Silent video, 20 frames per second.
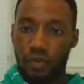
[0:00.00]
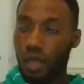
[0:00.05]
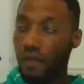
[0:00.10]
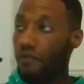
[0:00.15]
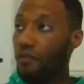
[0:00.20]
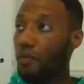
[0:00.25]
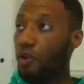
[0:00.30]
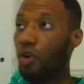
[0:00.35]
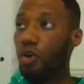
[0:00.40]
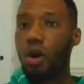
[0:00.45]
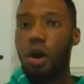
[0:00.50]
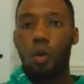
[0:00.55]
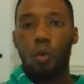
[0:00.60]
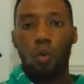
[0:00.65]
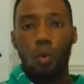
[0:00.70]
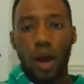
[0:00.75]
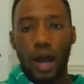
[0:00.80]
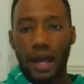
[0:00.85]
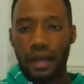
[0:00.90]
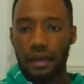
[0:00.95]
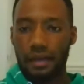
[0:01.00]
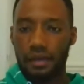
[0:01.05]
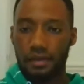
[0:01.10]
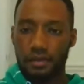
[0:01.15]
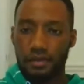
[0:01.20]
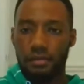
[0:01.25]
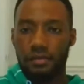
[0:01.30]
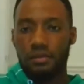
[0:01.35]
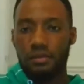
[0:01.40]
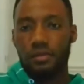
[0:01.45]
if you're not white,
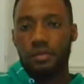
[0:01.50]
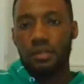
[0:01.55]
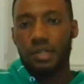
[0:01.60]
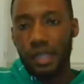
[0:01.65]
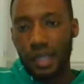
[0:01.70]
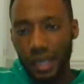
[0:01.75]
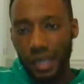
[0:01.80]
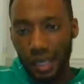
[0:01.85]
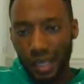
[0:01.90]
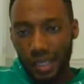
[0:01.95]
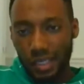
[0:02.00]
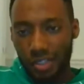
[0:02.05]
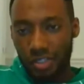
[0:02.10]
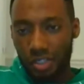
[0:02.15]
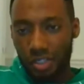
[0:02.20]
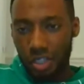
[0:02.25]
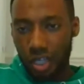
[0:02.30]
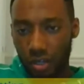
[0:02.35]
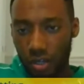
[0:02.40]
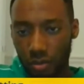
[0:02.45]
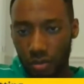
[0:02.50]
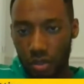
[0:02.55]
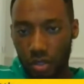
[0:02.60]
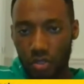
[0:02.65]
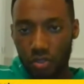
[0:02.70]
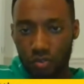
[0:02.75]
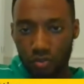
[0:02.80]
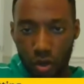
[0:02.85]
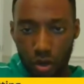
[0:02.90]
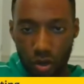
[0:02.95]

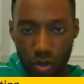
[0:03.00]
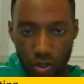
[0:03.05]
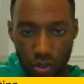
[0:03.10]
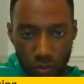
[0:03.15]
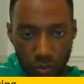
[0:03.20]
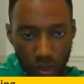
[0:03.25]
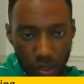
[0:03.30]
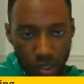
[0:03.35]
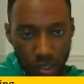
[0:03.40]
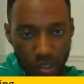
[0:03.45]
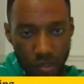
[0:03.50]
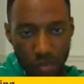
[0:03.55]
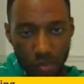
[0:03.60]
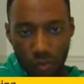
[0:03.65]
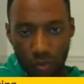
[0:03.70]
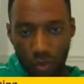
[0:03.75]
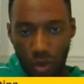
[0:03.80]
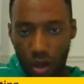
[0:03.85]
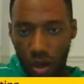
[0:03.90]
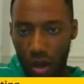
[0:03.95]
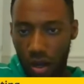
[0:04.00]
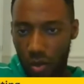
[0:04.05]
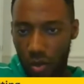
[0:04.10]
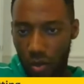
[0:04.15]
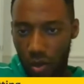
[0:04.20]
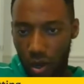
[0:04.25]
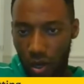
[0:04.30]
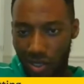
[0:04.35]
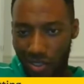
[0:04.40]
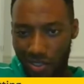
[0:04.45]
gentlemen's role spotting,
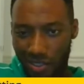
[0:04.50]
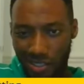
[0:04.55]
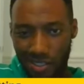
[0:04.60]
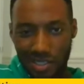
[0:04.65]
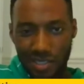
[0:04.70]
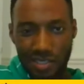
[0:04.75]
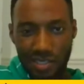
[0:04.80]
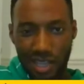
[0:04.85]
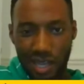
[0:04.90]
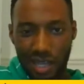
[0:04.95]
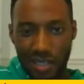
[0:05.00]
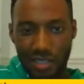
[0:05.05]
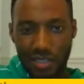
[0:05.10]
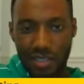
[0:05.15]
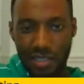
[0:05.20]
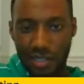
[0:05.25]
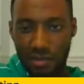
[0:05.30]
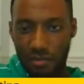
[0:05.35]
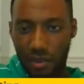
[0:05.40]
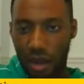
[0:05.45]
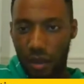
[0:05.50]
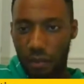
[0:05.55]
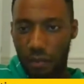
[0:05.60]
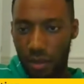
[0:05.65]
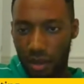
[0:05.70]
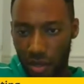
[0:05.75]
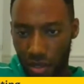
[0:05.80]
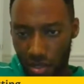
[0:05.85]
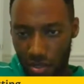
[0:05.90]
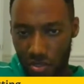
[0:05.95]
wagwan. This is actually my
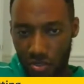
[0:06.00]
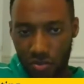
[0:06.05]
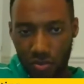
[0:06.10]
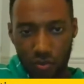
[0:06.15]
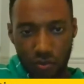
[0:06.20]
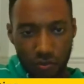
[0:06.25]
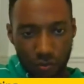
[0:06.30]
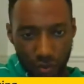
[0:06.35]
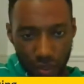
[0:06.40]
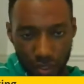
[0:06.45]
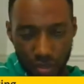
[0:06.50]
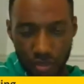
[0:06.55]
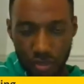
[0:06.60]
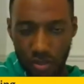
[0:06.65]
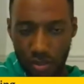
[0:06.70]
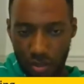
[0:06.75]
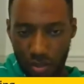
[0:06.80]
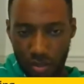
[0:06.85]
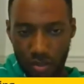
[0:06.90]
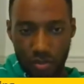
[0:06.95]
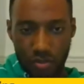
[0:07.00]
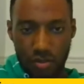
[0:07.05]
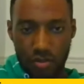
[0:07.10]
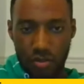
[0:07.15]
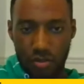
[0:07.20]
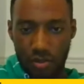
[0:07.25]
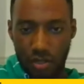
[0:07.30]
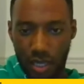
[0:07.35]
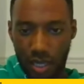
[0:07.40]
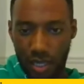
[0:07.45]
personal friend, you know,
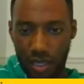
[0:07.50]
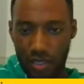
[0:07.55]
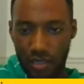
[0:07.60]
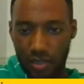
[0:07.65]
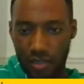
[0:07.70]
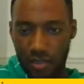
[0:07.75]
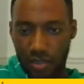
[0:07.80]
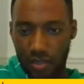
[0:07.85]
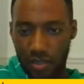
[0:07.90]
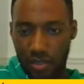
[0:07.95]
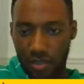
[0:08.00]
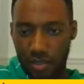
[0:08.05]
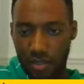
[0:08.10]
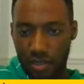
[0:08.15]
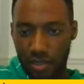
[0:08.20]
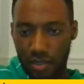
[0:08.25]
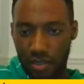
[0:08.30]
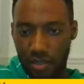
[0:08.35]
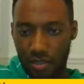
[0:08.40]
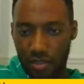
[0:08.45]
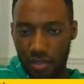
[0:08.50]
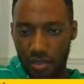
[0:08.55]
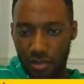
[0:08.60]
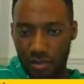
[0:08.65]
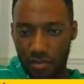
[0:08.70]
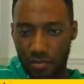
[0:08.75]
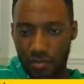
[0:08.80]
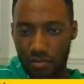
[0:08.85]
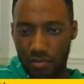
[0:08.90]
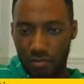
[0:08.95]
like
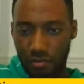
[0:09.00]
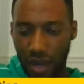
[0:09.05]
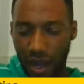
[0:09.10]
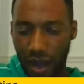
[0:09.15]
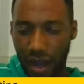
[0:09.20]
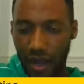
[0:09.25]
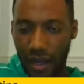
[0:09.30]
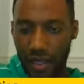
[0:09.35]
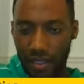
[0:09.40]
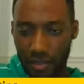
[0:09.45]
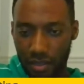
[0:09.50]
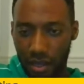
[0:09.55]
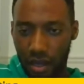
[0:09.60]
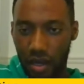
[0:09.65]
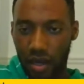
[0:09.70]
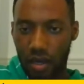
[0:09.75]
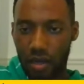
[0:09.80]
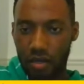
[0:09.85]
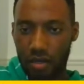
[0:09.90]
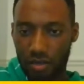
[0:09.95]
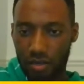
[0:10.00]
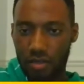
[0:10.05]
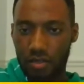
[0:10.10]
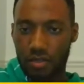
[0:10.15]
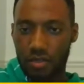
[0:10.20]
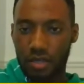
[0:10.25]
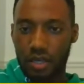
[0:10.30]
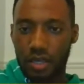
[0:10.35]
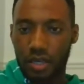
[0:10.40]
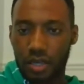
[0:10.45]
my dog,
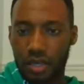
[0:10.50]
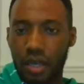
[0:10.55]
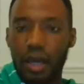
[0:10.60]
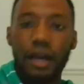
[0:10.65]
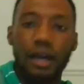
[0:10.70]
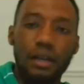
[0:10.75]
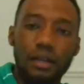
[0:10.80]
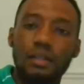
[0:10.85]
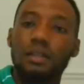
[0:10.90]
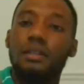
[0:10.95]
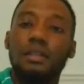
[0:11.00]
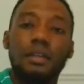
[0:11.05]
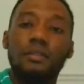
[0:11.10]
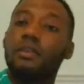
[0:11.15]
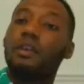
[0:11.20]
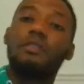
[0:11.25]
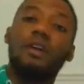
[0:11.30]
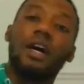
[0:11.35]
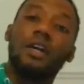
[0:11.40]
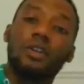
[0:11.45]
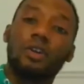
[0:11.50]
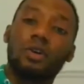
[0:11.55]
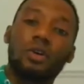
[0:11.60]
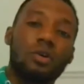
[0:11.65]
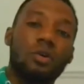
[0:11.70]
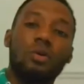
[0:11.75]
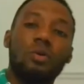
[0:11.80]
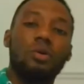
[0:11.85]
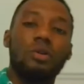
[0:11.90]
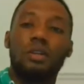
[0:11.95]
yeah, like live around the
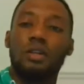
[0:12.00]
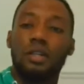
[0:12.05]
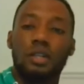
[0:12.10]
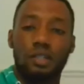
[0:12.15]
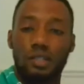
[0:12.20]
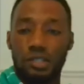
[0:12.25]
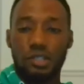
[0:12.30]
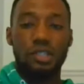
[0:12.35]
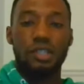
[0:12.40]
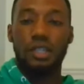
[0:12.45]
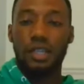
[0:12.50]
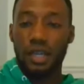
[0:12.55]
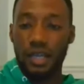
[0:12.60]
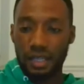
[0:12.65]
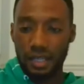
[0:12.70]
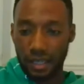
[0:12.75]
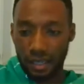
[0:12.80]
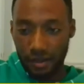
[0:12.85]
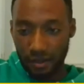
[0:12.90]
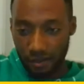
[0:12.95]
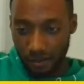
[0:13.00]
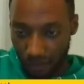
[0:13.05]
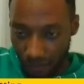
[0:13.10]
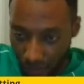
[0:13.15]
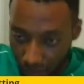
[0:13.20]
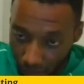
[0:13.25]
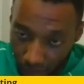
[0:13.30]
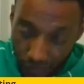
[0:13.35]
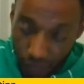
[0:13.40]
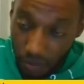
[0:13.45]
corner and shit like that.
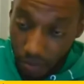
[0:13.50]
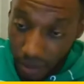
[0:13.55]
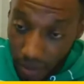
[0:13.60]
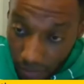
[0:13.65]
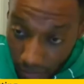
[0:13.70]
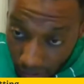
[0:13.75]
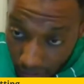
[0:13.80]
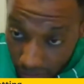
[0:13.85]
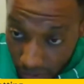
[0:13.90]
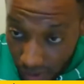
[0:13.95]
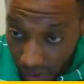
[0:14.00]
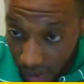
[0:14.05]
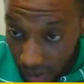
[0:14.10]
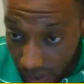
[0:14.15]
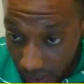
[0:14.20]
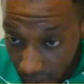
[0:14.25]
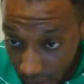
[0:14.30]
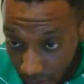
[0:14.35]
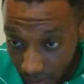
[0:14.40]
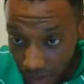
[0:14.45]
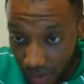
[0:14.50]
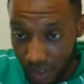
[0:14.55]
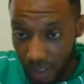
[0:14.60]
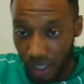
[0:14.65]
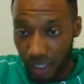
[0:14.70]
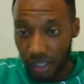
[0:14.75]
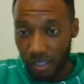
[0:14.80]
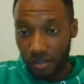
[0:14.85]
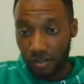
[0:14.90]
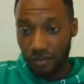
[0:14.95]
Well, from my mum's yard, isn't it? What's
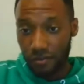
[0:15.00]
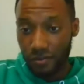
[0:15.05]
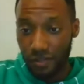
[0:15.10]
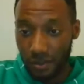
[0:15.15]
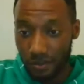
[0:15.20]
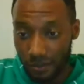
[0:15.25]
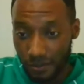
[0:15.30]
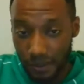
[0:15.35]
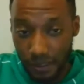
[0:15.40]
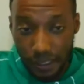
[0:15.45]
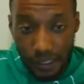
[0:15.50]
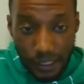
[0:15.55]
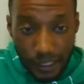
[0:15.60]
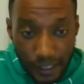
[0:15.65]
going on, fam?